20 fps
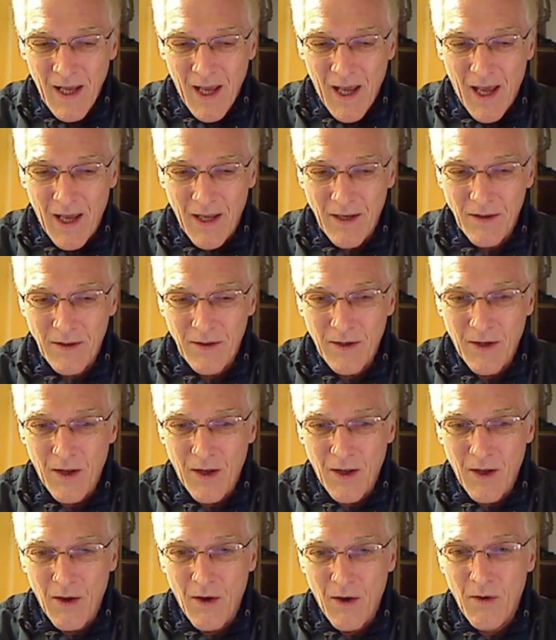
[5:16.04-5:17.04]
And
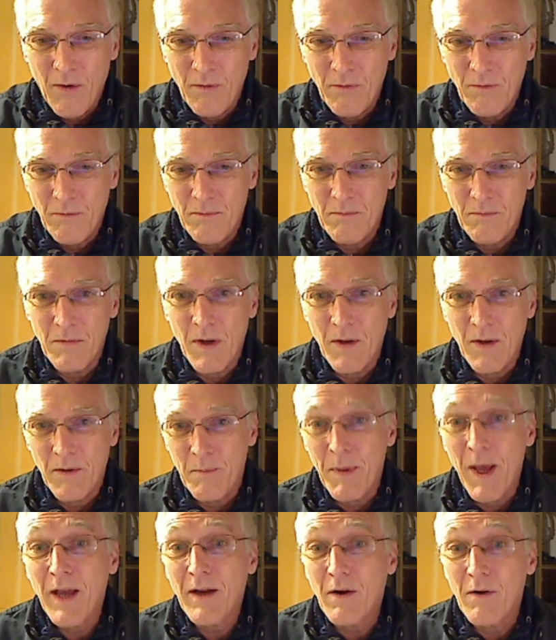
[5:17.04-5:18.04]
uh, on
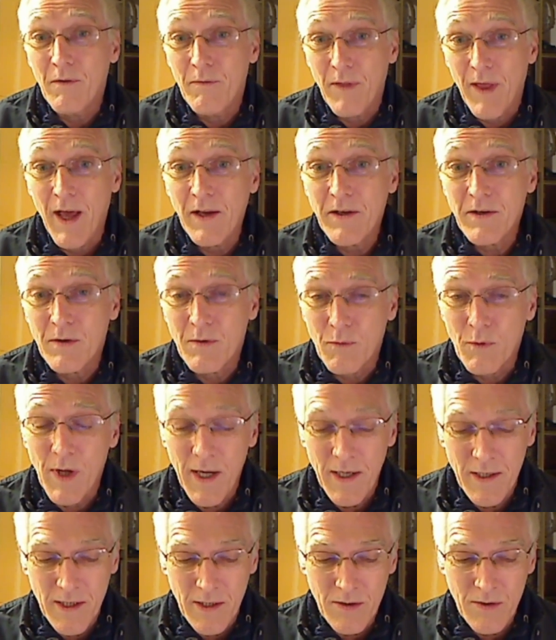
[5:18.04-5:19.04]
the back of that, and
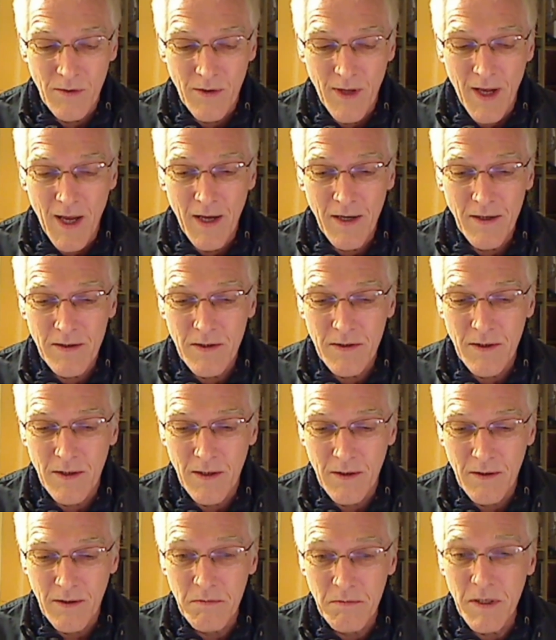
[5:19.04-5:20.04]
related to that,
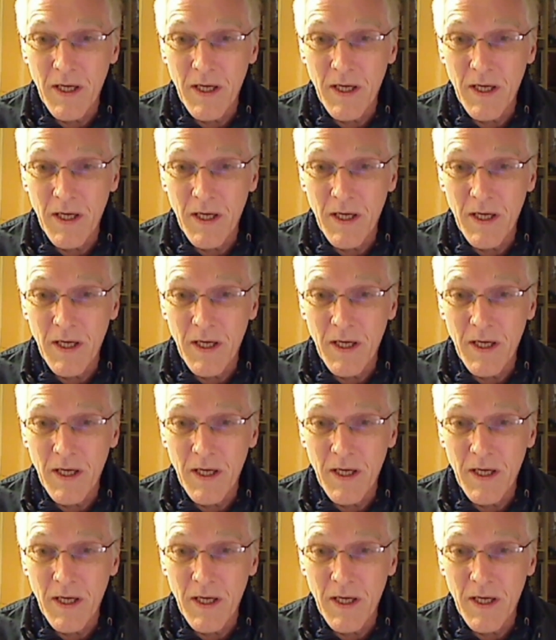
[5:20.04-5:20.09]
uh,